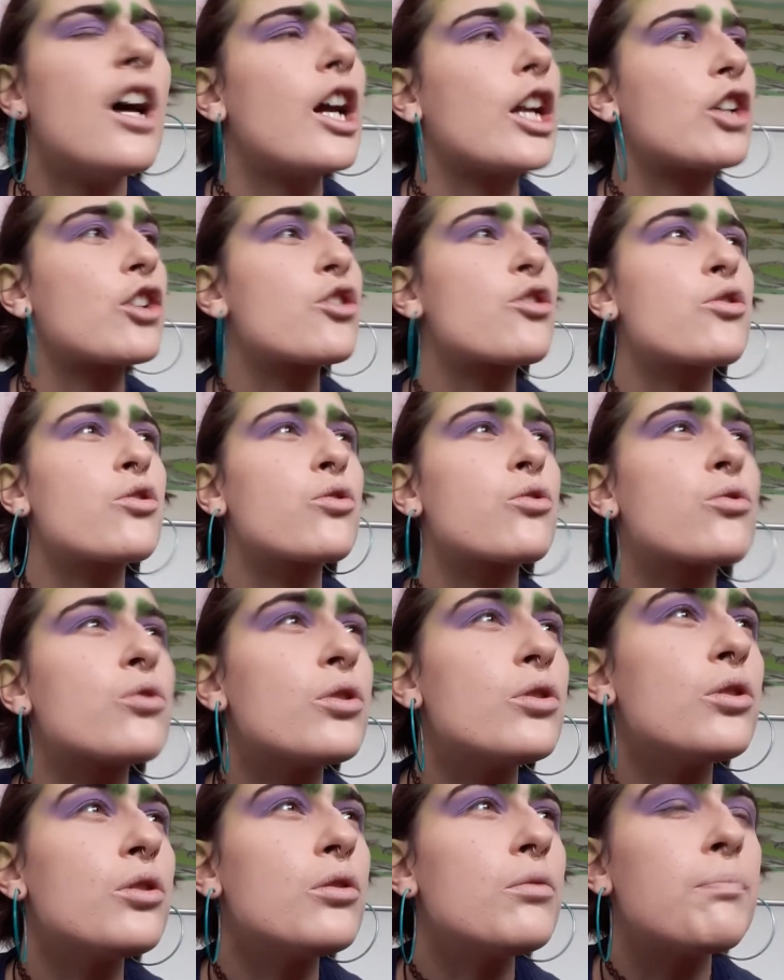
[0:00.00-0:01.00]

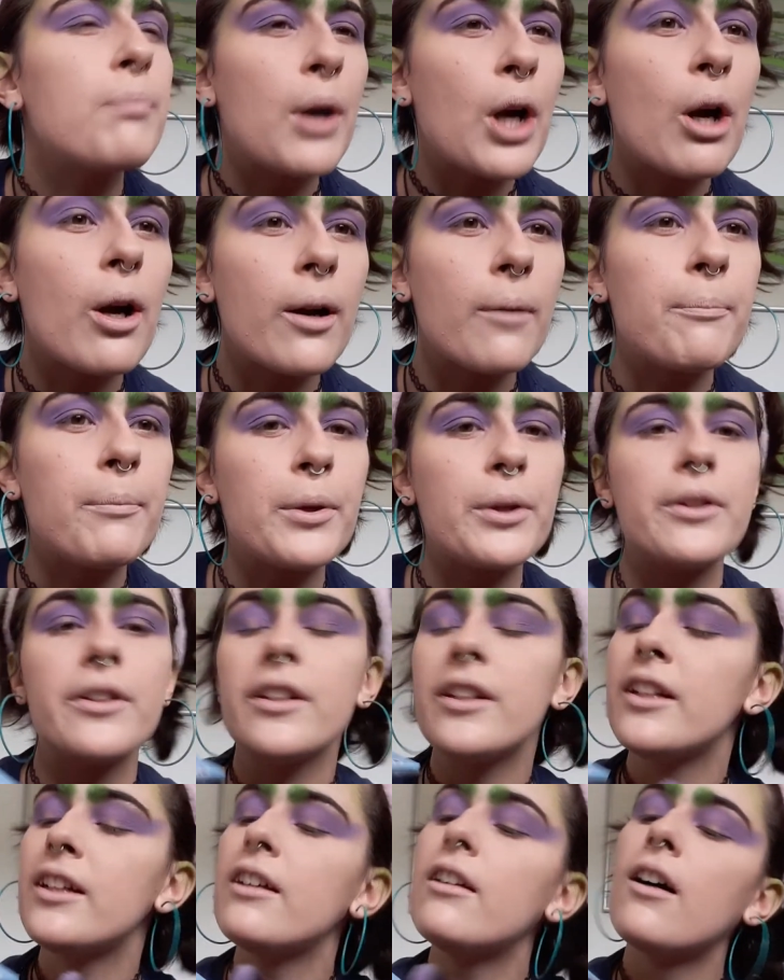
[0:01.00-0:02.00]
true purple.
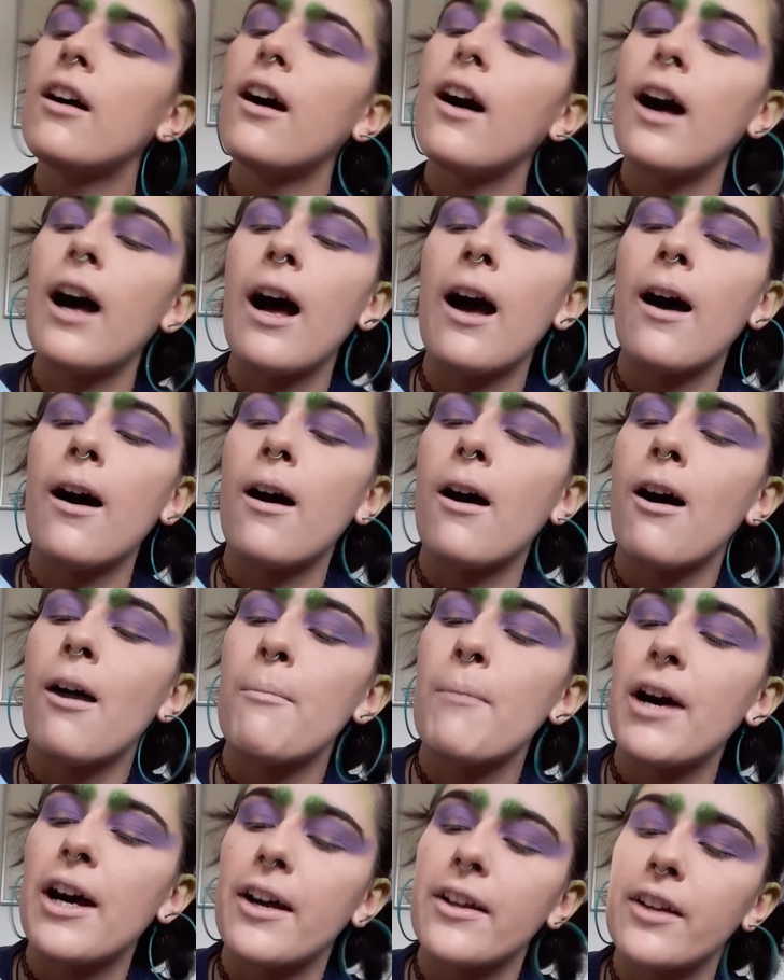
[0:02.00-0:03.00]
And
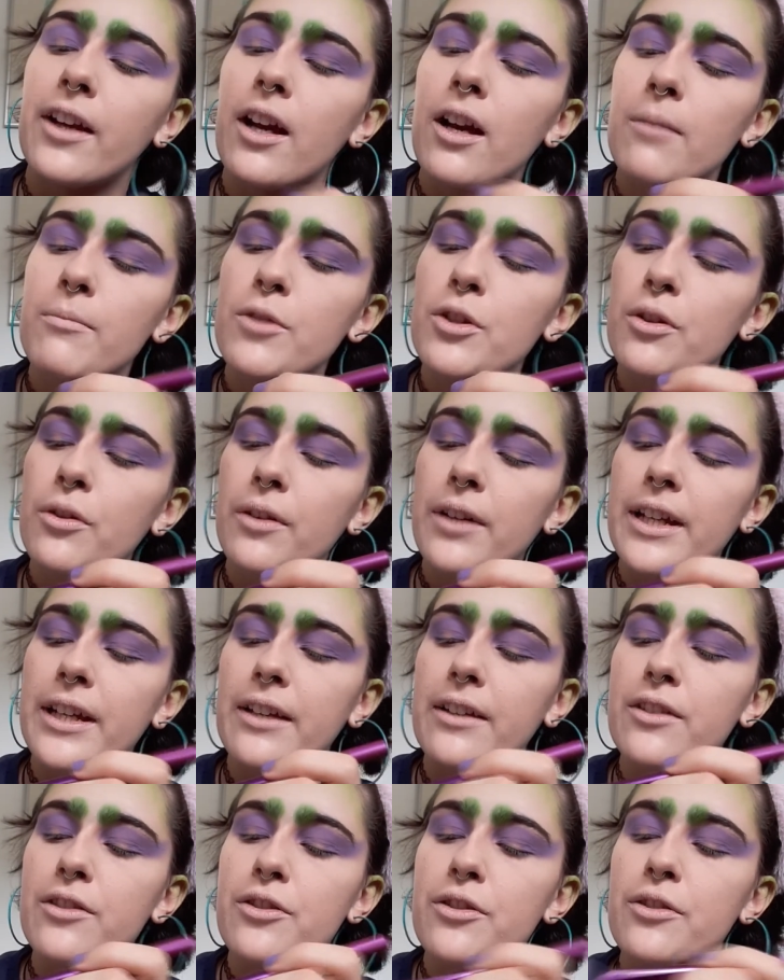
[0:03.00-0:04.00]
I'm
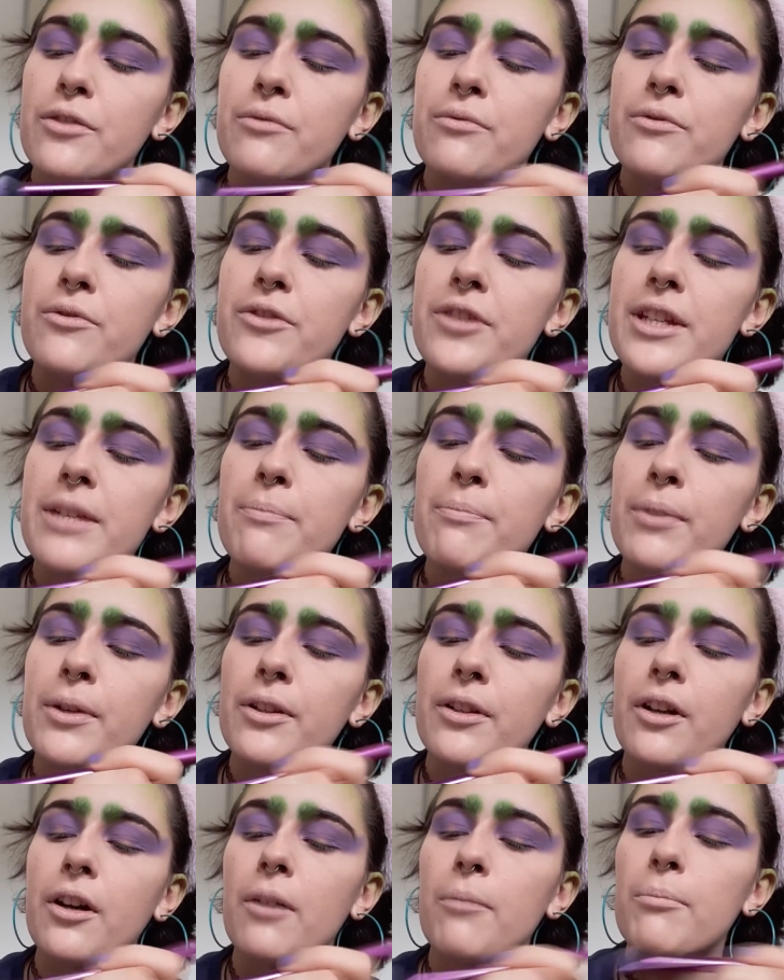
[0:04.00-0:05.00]
going to deepen
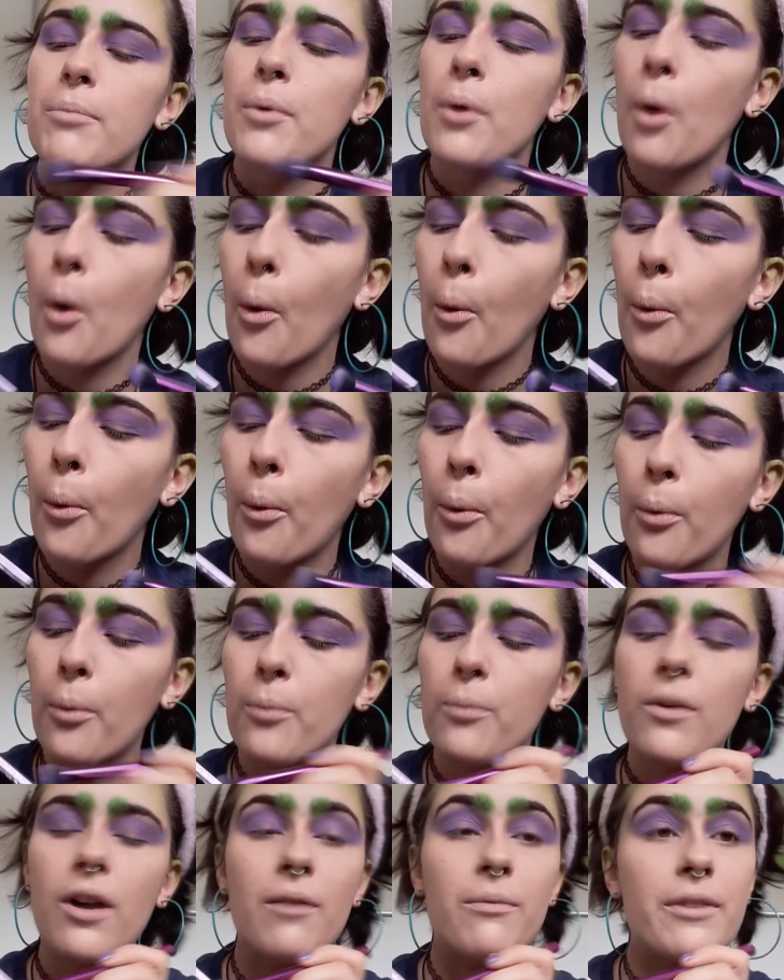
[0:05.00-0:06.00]
up
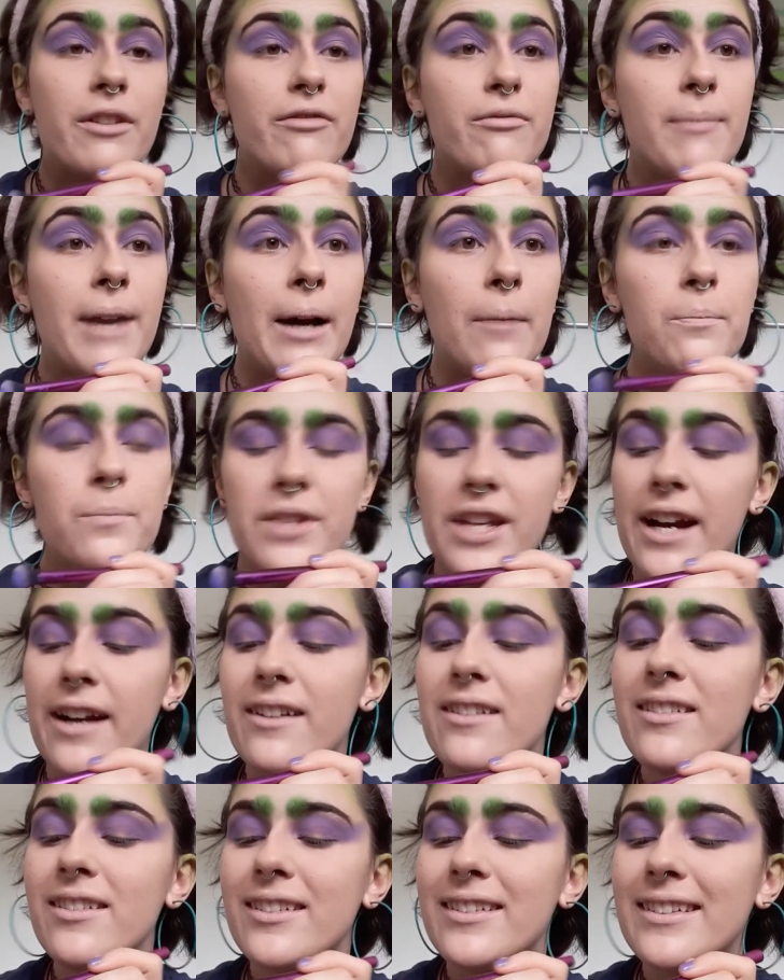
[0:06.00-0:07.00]
what we've mapped
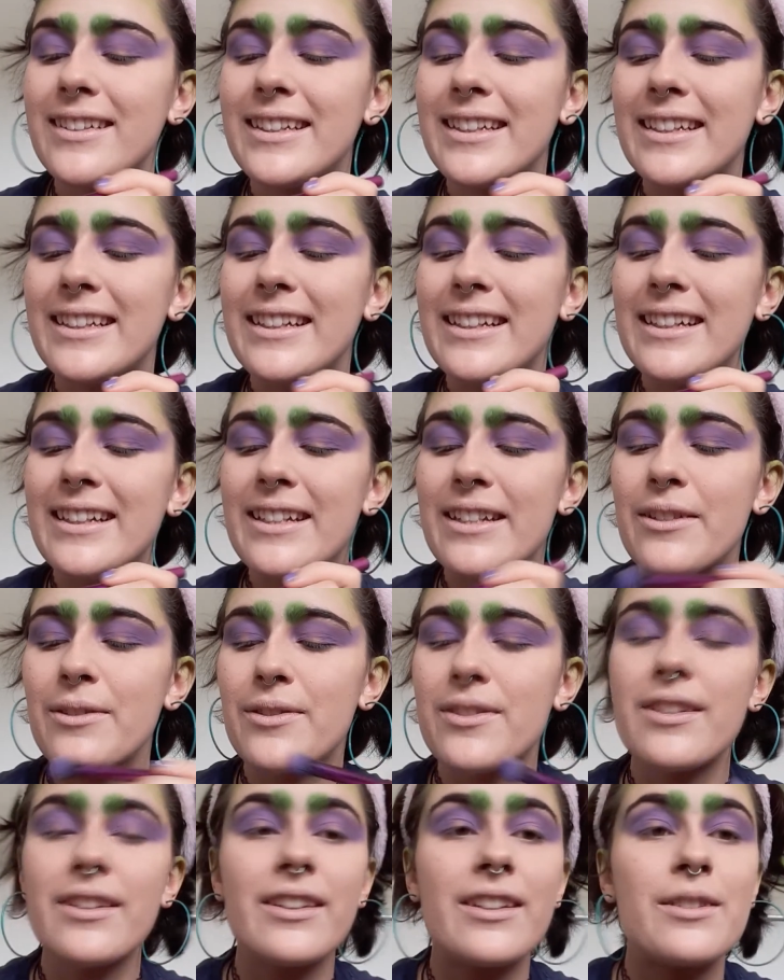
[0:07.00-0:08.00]
out
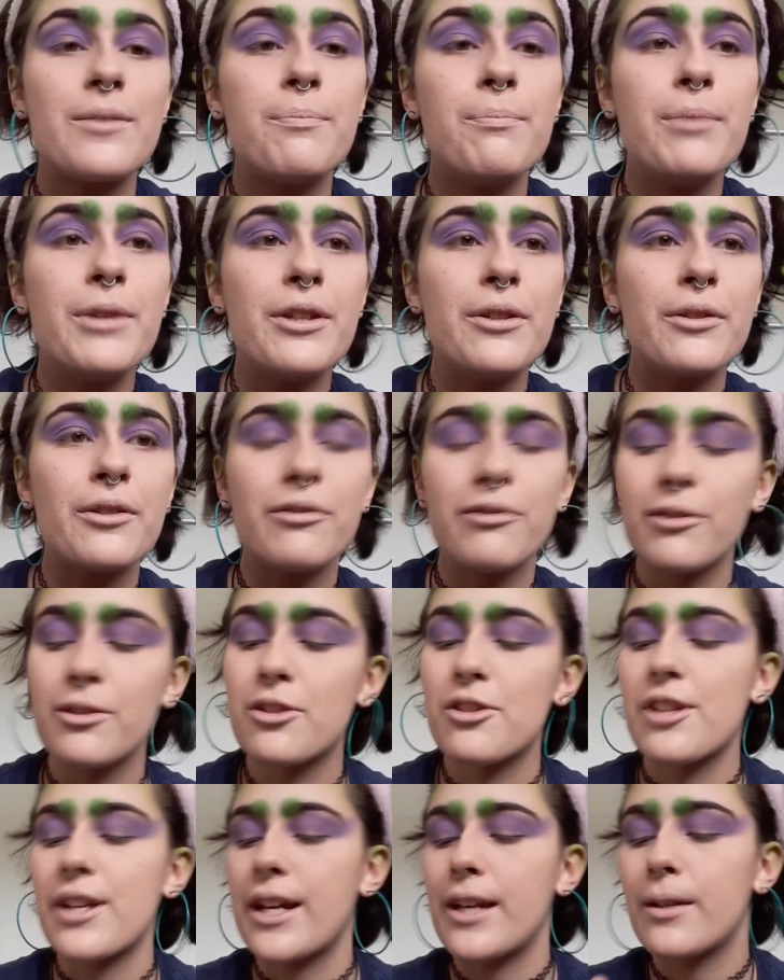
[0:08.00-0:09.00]
using this beautiful
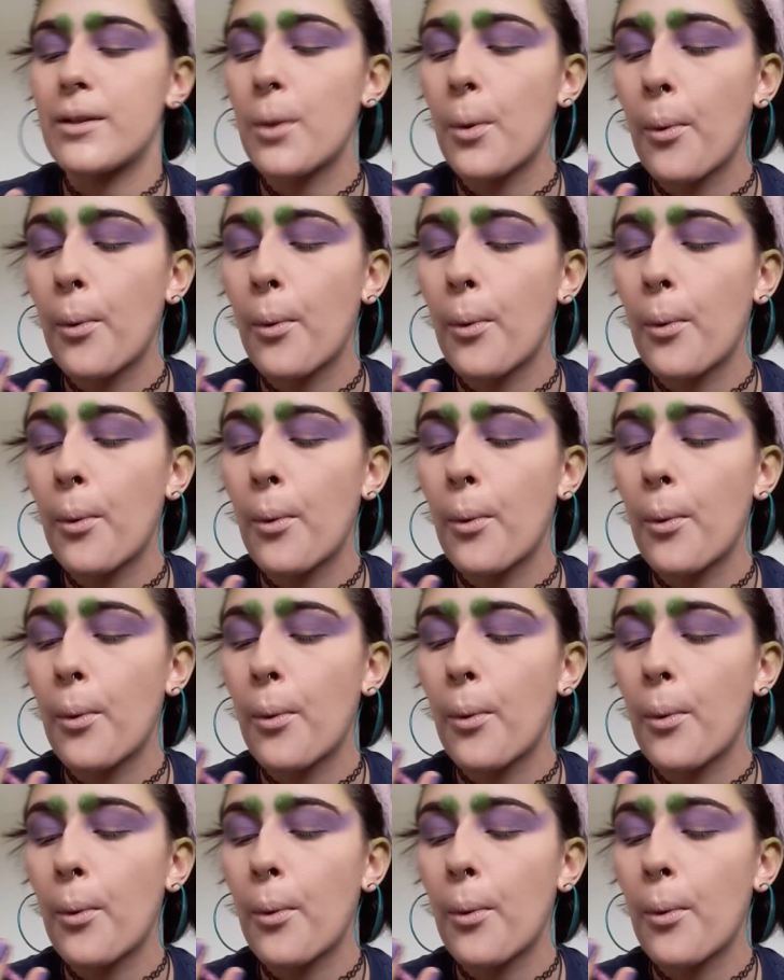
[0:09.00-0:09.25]
shade.